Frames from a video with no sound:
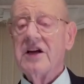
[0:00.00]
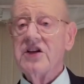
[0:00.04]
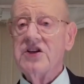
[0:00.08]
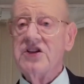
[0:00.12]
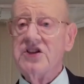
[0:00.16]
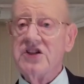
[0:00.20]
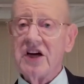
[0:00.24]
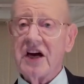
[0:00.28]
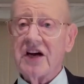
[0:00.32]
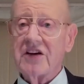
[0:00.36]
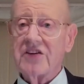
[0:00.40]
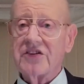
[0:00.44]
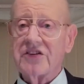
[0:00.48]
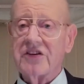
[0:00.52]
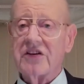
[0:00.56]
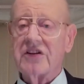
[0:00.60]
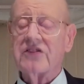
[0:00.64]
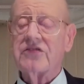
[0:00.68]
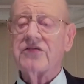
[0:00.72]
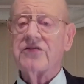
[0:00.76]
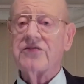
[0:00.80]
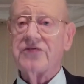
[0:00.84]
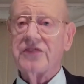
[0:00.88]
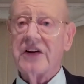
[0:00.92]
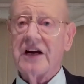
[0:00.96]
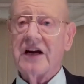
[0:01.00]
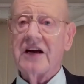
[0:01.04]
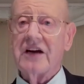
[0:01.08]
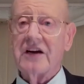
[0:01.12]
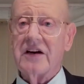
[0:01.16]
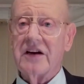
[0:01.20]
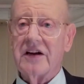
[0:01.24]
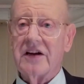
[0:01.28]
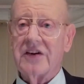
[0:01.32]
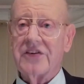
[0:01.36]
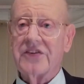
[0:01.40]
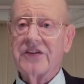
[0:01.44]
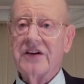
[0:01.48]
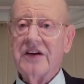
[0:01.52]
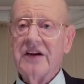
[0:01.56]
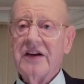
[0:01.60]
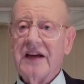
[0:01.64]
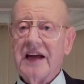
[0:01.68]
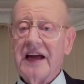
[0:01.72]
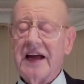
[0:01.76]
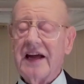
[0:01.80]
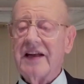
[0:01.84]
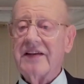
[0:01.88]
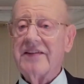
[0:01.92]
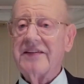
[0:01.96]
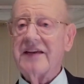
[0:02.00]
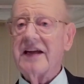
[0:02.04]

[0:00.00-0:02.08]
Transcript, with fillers: Justice, fairness, and